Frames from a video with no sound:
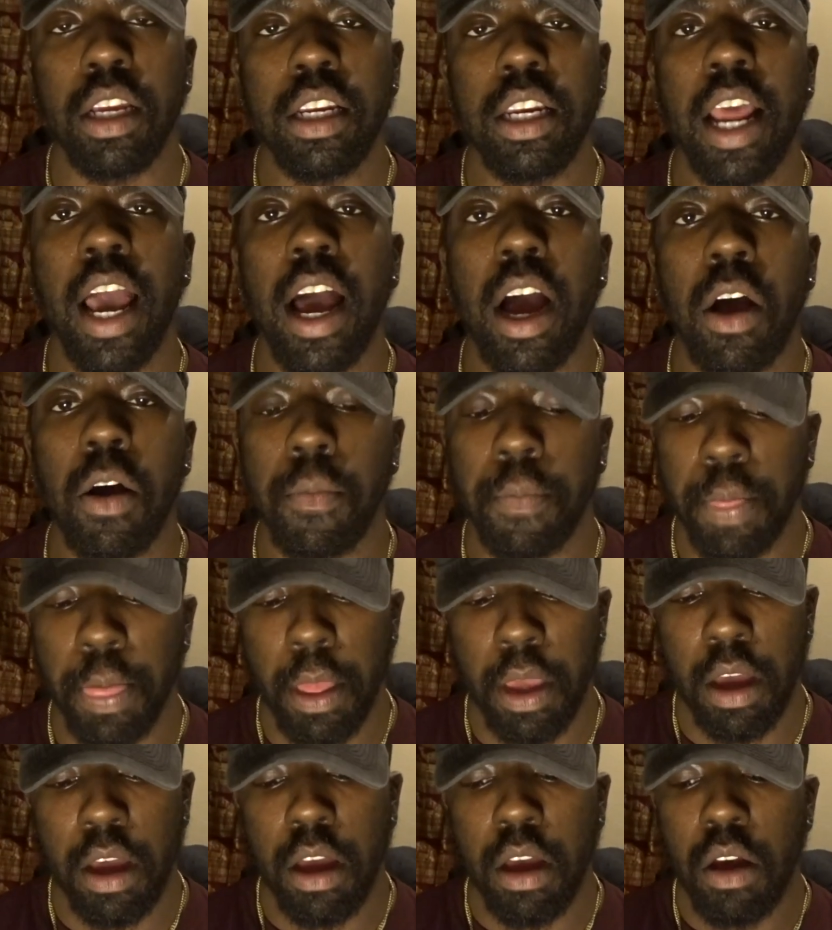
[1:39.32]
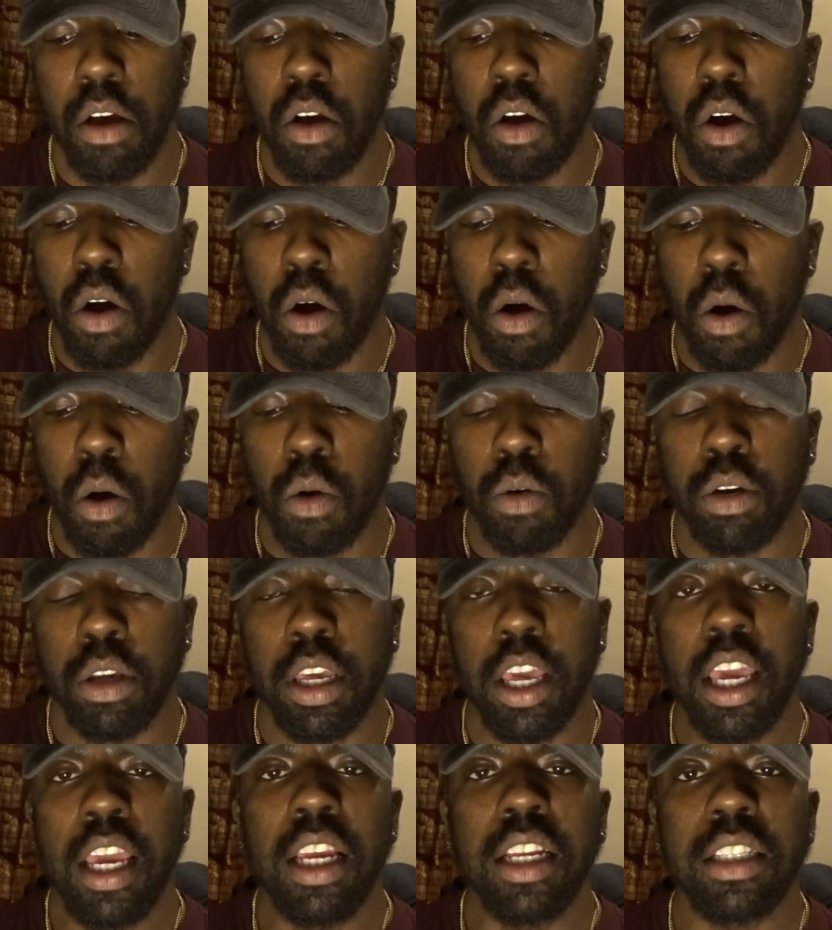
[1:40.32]
now,
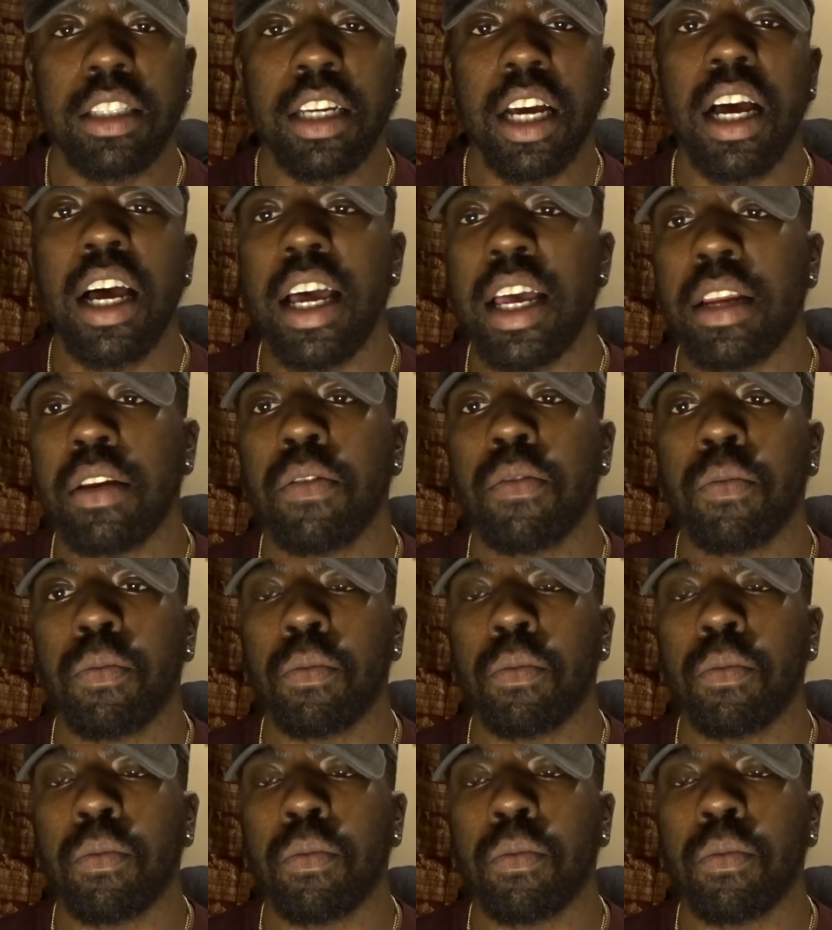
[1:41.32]
King Tut,